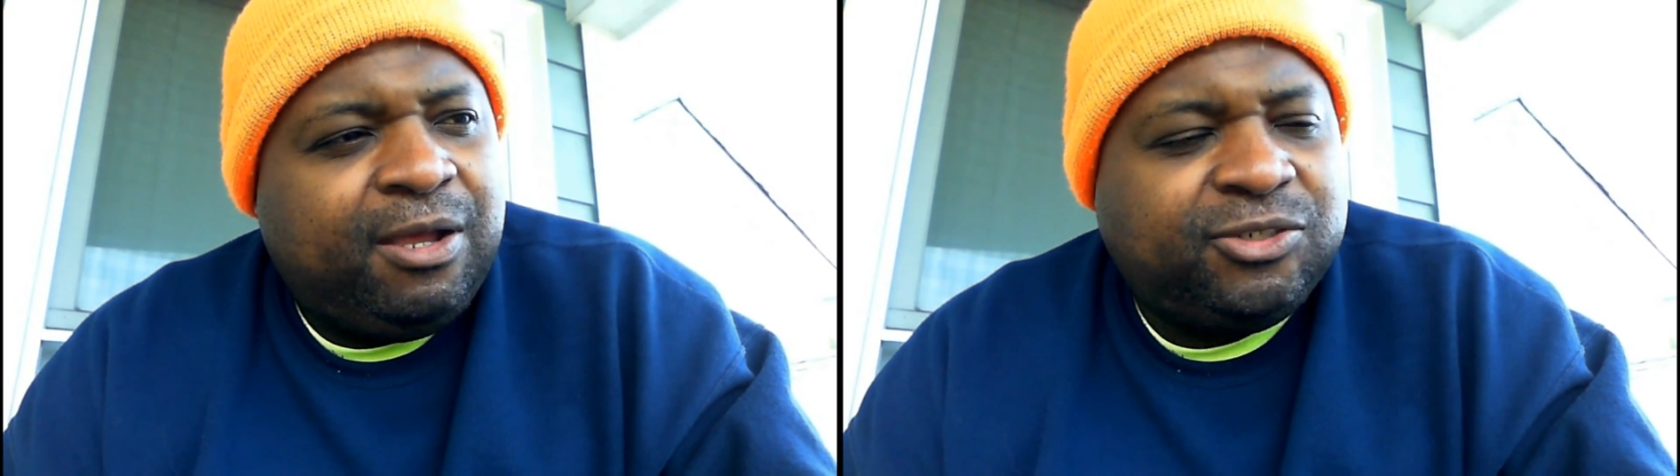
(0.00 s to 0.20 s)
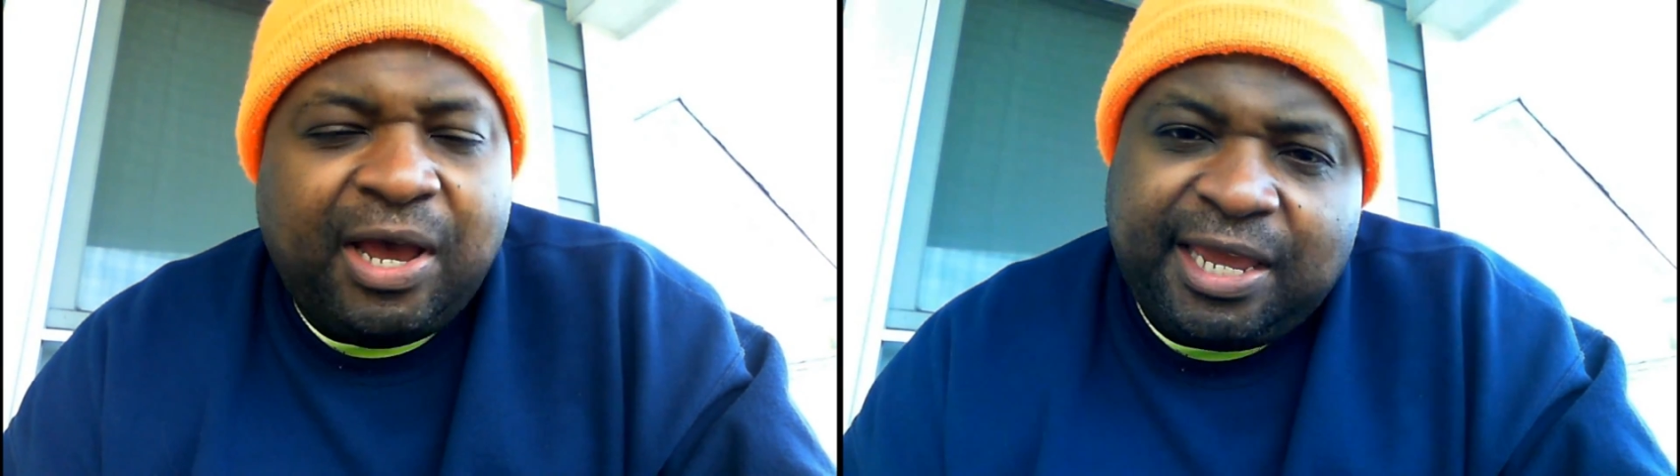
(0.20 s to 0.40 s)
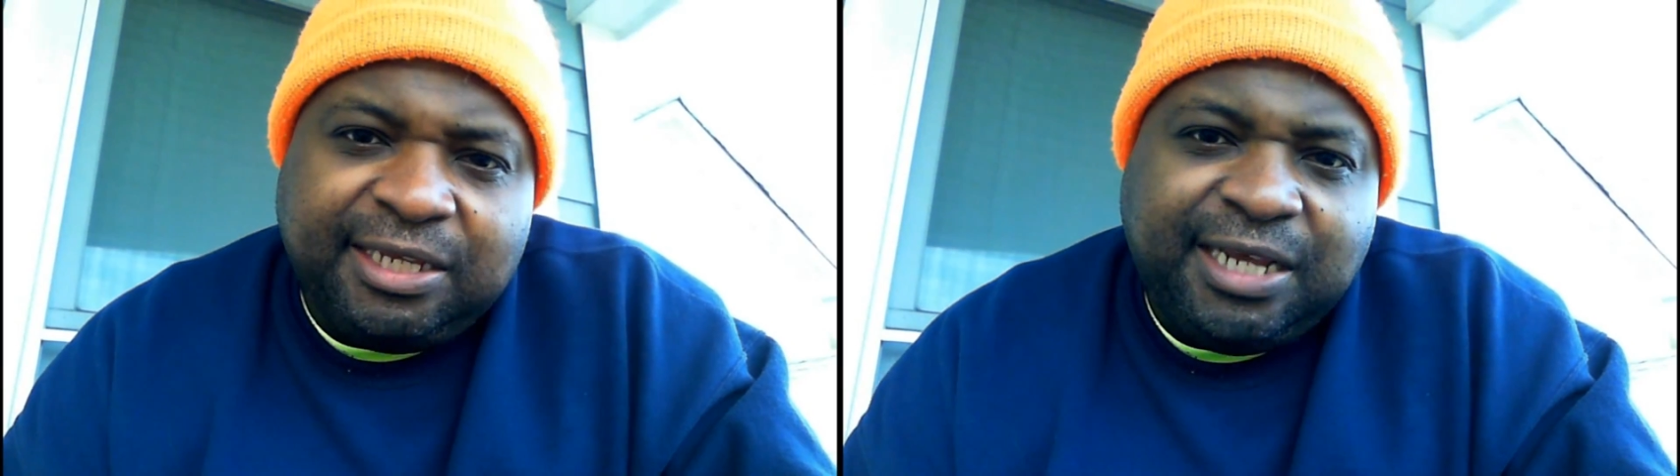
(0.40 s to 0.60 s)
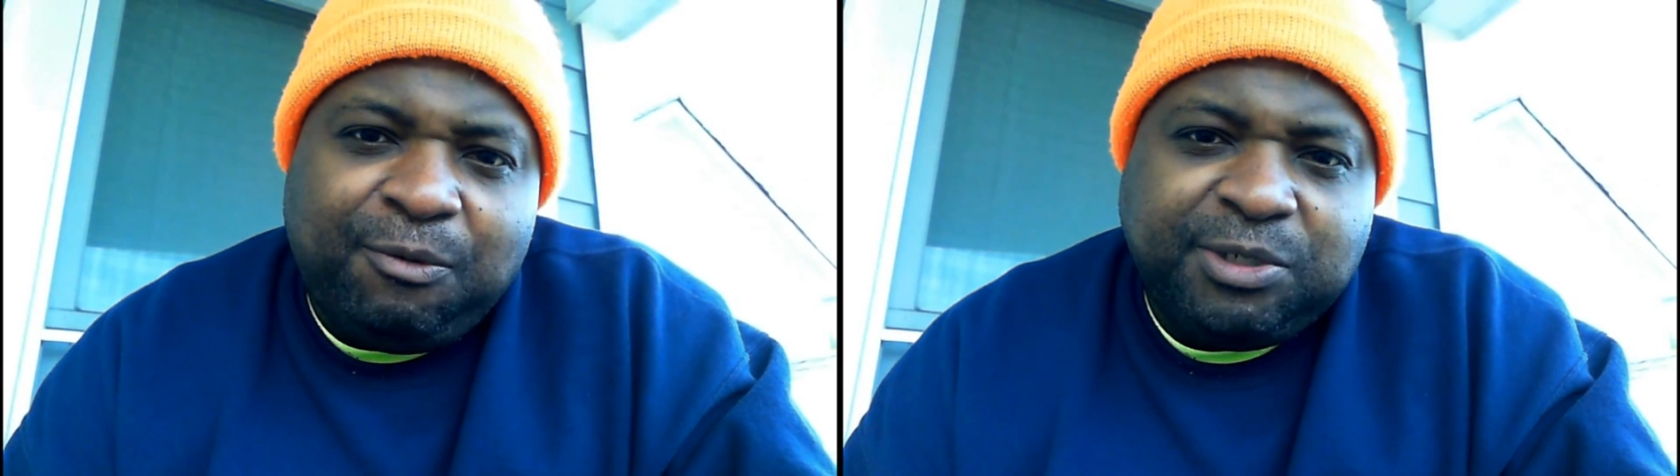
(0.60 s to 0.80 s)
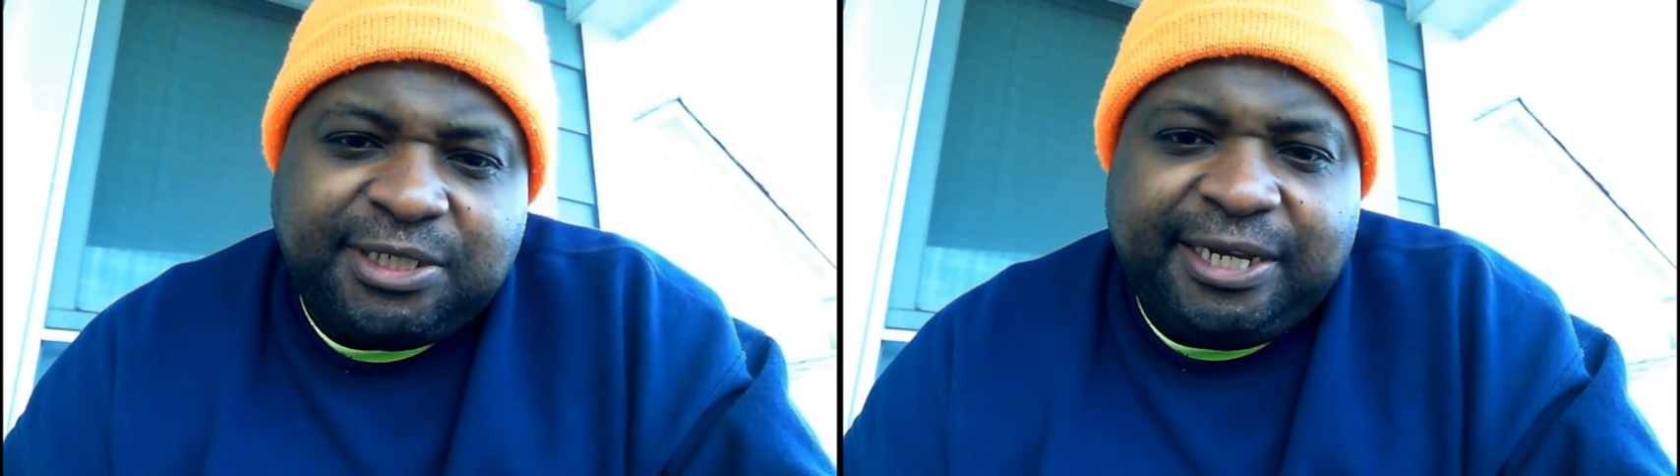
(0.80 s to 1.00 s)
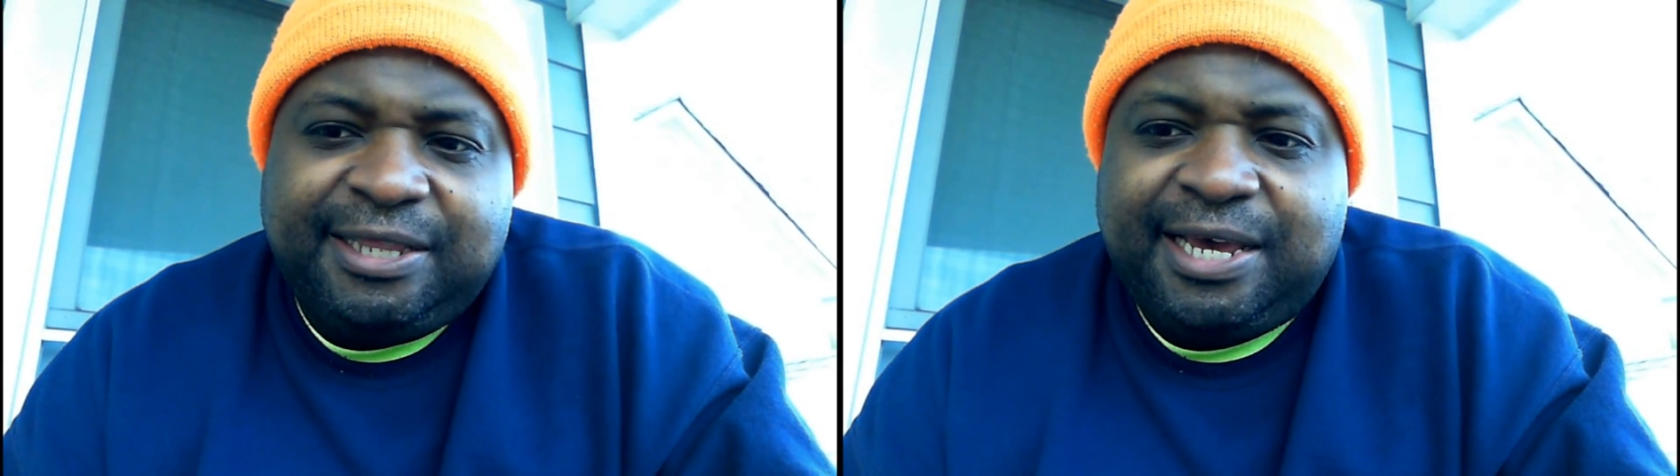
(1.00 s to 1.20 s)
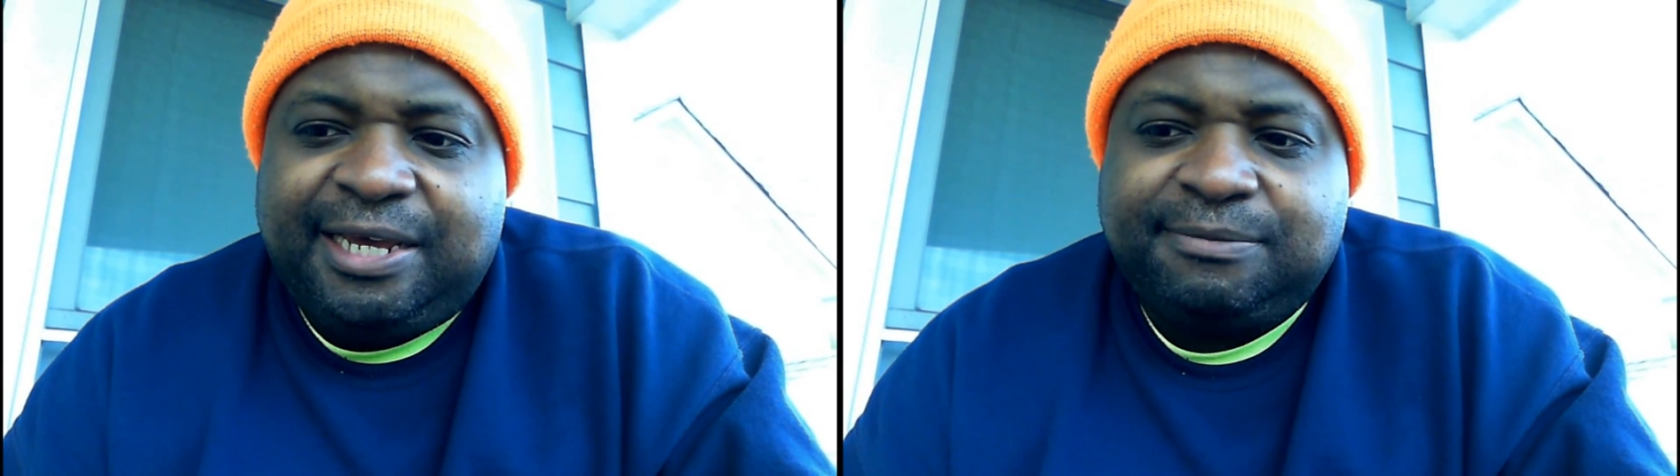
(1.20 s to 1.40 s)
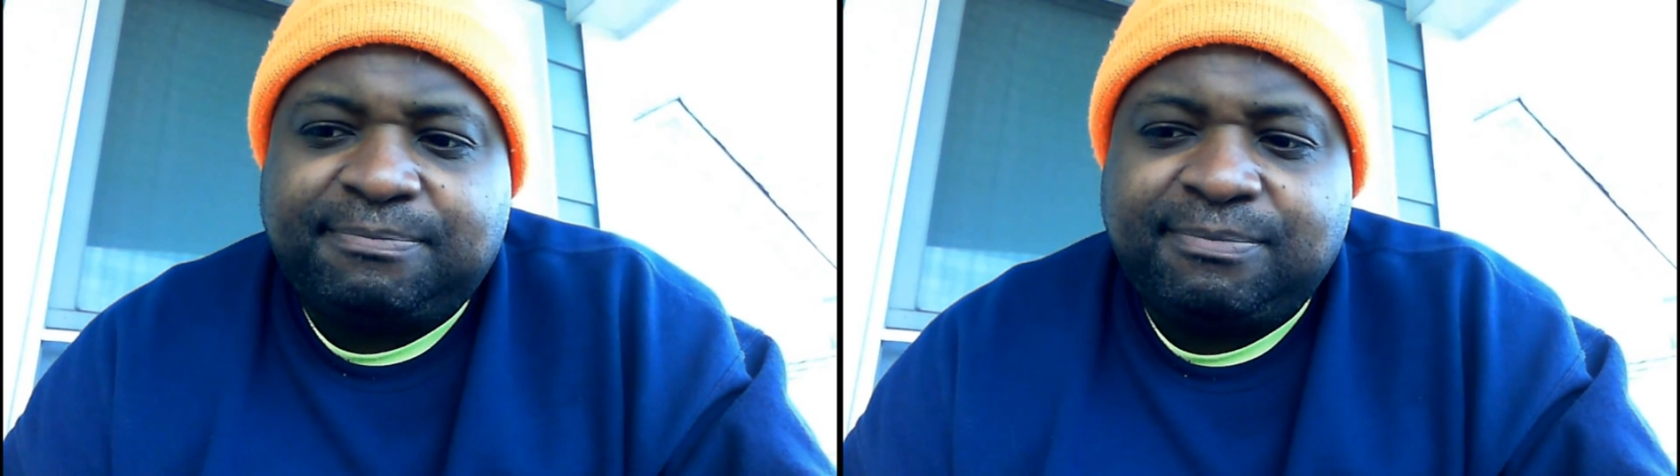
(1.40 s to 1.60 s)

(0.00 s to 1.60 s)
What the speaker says: So I guess I would say that